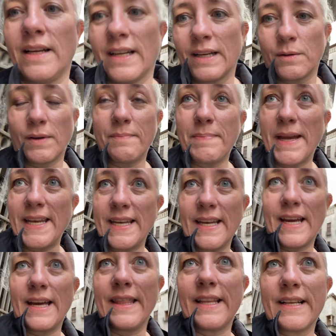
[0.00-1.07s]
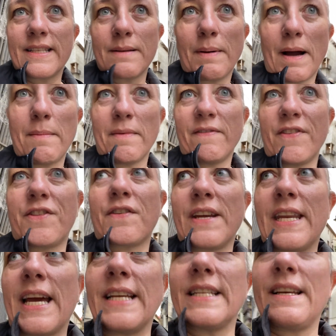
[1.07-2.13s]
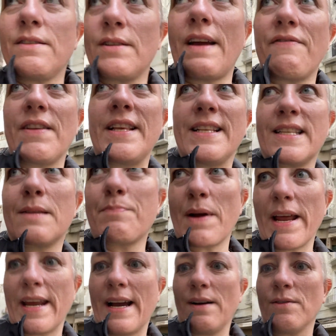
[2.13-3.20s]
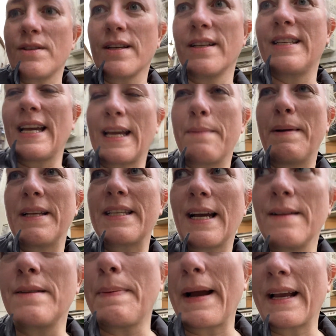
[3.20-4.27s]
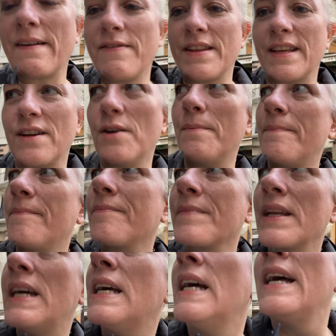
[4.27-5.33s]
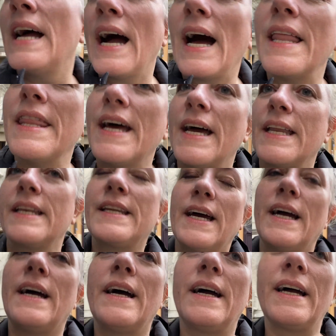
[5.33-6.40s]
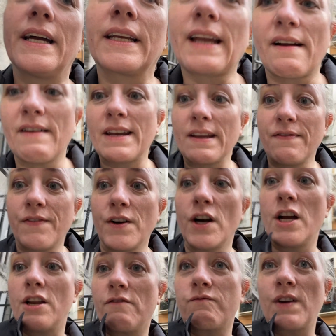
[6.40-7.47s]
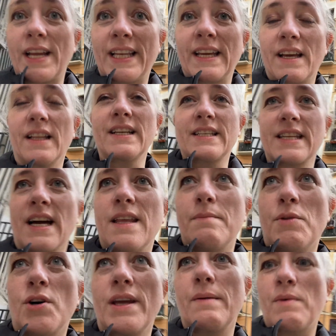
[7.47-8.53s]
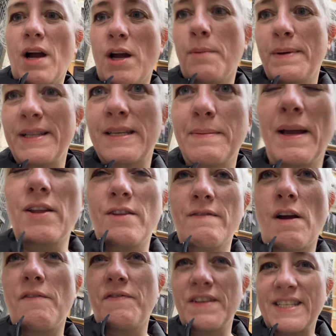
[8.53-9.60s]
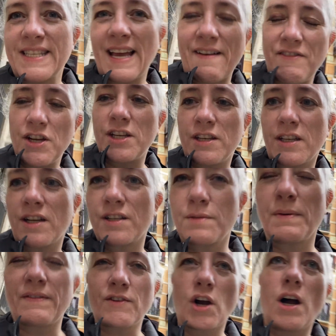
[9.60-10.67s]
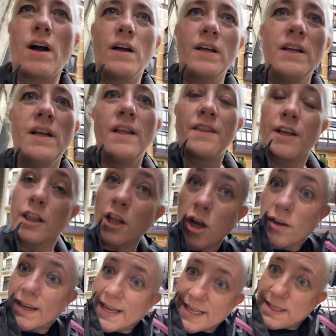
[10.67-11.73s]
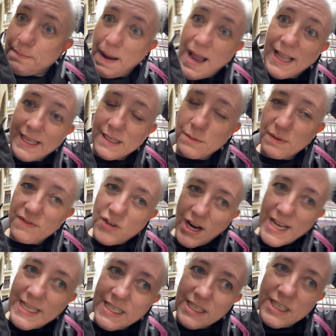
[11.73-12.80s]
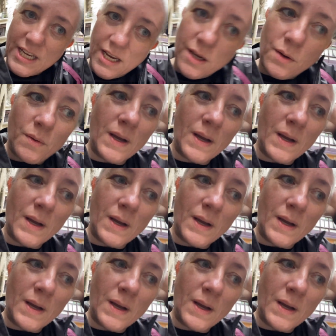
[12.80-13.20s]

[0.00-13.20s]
We've been in this apartment for 3 days now, so everything's spread out, so we're going to take a bit of time to pack everything up and then get ready for a really early start in the morning. We're hoping to be on the road for 7 because we've got the longest mileage we've tried to do,